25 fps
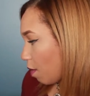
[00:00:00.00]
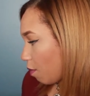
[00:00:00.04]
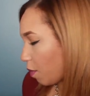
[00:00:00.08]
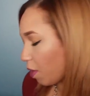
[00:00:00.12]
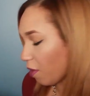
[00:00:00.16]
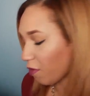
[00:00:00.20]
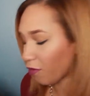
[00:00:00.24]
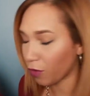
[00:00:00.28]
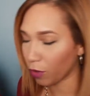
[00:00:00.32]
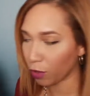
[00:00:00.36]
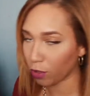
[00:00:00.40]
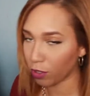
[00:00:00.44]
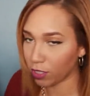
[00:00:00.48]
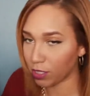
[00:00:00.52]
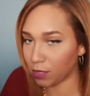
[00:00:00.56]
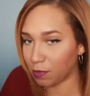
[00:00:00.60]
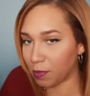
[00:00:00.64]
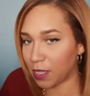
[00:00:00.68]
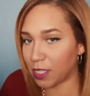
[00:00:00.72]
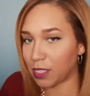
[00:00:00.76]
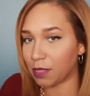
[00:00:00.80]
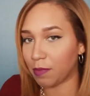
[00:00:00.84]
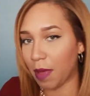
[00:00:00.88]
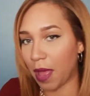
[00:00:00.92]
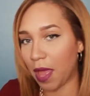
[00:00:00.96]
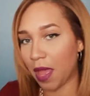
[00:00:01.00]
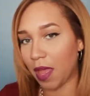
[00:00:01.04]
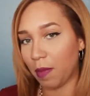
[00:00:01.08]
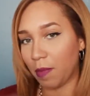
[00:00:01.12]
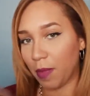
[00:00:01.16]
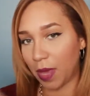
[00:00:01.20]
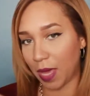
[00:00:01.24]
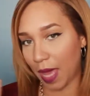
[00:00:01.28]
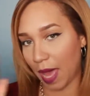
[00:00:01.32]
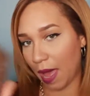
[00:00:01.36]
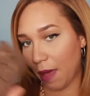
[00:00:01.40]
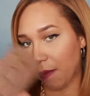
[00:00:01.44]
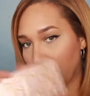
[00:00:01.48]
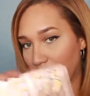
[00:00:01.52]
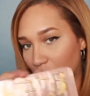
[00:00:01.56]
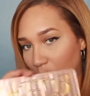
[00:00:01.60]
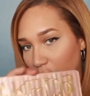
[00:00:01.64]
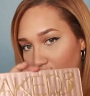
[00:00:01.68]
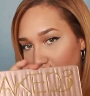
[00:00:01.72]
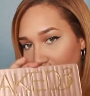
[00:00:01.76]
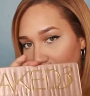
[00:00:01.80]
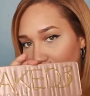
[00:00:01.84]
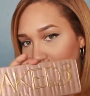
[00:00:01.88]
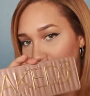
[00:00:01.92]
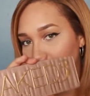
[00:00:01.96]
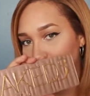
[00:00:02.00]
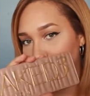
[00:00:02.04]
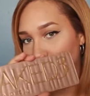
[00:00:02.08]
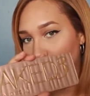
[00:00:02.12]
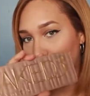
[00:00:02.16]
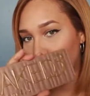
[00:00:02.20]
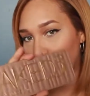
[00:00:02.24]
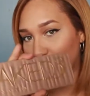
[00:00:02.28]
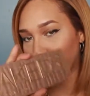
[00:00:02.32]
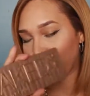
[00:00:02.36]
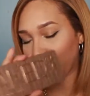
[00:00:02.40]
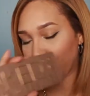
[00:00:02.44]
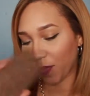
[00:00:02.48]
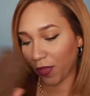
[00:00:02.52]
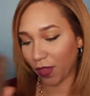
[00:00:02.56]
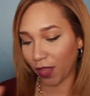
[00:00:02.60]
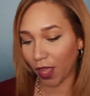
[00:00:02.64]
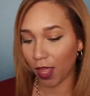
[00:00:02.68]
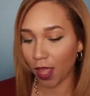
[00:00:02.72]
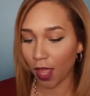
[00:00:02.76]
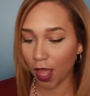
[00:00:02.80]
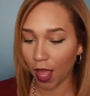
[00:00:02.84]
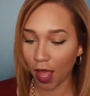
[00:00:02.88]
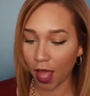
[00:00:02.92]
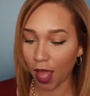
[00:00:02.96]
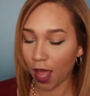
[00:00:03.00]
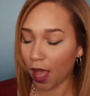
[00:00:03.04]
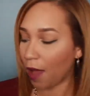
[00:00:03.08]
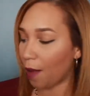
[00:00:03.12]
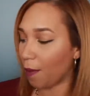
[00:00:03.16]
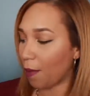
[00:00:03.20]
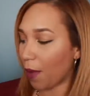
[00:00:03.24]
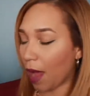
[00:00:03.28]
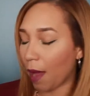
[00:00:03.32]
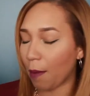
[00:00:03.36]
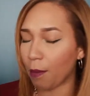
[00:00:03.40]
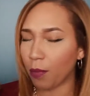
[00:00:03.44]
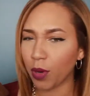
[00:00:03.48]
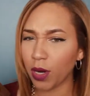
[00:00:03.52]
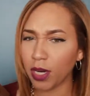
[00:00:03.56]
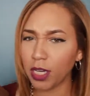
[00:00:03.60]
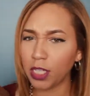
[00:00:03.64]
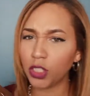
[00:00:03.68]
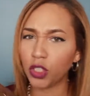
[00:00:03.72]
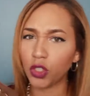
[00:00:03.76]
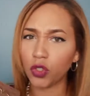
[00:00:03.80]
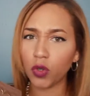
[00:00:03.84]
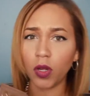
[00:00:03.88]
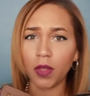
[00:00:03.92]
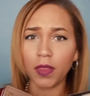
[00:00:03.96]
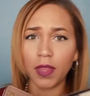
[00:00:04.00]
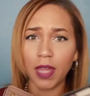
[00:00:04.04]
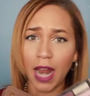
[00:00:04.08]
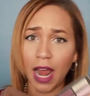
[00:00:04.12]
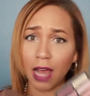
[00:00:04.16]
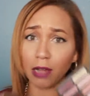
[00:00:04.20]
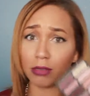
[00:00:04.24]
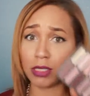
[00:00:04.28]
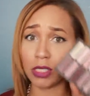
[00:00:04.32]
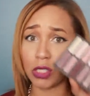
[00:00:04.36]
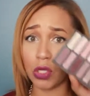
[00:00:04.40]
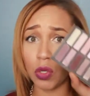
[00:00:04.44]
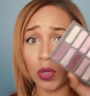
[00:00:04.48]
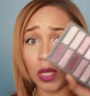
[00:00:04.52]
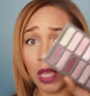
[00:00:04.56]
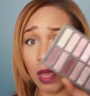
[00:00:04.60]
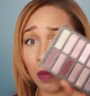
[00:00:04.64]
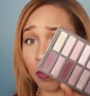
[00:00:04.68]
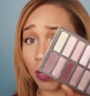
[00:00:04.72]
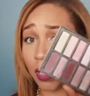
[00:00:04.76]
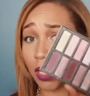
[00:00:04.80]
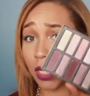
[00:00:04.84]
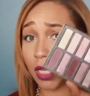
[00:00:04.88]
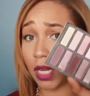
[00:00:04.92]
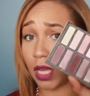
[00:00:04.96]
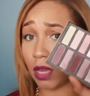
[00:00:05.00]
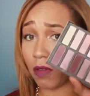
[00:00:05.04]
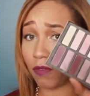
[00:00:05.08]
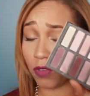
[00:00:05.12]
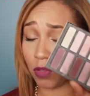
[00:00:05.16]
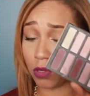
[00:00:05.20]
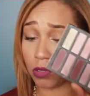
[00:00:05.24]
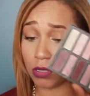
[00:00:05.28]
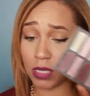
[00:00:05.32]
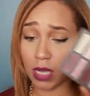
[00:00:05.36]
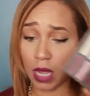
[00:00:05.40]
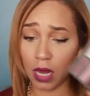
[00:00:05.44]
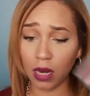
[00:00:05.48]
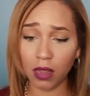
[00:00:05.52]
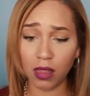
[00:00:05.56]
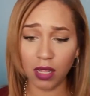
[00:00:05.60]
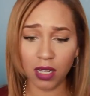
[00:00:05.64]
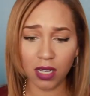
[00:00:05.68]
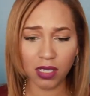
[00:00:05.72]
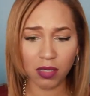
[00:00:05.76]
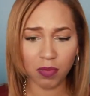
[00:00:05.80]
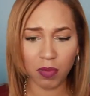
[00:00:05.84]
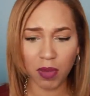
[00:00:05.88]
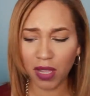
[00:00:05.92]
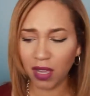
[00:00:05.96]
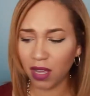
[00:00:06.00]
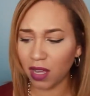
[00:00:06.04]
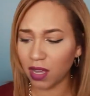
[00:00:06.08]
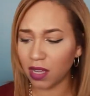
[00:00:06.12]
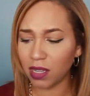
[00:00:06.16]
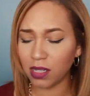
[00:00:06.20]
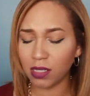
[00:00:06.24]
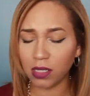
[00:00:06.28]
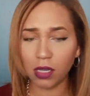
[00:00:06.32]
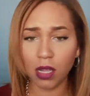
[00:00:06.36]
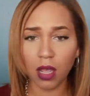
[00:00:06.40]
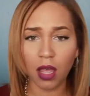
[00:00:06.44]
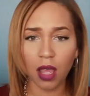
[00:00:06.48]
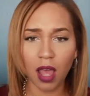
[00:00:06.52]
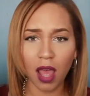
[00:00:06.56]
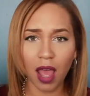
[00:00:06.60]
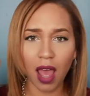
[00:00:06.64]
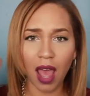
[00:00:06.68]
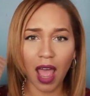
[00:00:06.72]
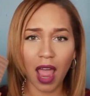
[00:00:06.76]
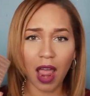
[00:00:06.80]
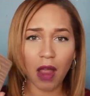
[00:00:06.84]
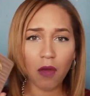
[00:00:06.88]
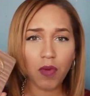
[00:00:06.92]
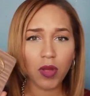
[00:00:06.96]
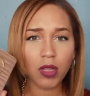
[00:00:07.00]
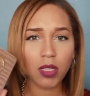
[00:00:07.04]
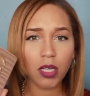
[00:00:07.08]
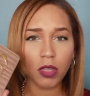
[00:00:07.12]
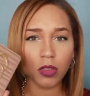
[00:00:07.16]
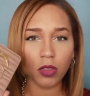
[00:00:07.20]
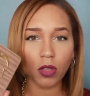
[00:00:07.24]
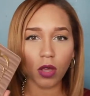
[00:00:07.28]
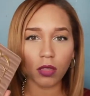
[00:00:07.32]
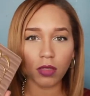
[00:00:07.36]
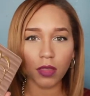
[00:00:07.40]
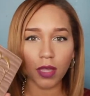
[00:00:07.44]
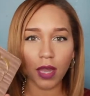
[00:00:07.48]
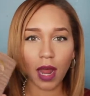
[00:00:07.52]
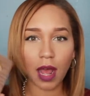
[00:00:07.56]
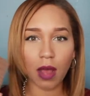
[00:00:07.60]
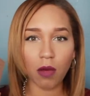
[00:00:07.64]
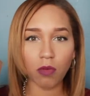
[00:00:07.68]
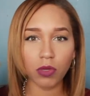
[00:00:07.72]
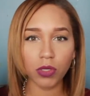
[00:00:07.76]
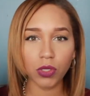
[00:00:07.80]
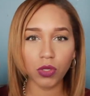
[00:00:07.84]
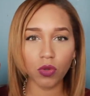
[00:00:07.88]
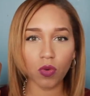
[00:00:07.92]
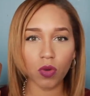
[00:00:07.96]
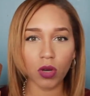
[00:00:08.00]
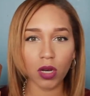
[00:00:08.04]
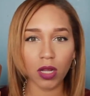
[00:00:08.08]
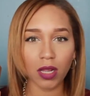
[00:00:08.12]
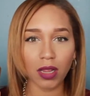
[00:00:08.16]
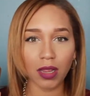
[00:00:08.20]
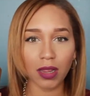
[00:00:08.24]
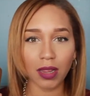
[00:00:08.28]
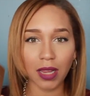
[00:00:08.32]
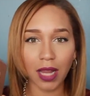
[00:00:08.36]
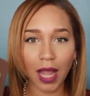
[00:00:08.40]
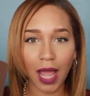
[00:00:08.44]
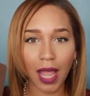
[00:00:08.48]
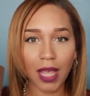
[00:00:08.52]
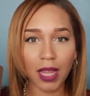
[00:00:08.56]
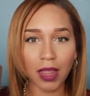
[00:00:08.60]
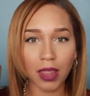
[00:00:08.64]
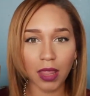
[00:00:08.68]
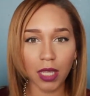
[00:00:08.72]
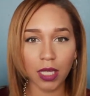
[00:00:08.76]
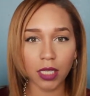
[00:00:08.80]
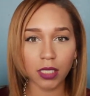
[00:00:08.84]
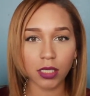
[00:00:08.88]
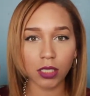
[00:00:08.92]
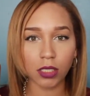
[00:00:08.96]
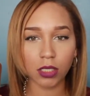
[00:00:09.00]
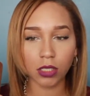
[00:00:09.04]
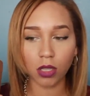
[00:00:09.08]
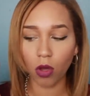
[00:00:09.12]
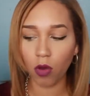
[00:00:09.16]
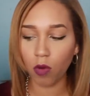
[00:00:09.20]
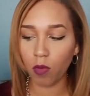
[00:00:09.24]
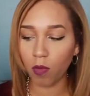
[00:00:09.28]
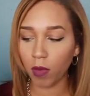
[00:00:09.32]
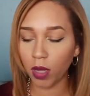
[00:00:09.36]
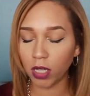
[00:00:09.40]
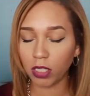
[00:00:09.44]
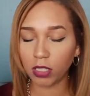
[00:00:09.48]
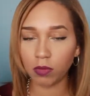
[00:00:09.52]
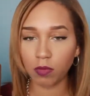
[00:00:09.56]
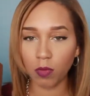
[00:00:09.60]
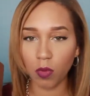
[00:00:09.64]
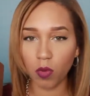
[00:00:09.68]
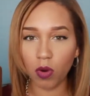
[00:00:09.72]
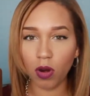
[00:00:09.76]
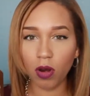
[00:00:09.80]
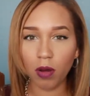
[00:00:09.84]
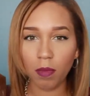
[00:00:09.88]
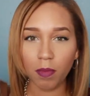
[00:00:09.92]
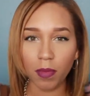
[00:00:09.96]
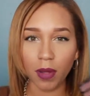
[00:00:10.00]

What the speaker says: But for Christmas, my hubby got me one. So I'm pretty sure that I'll still get plenty of use out of this, because I really thought that I was going to like this so much more.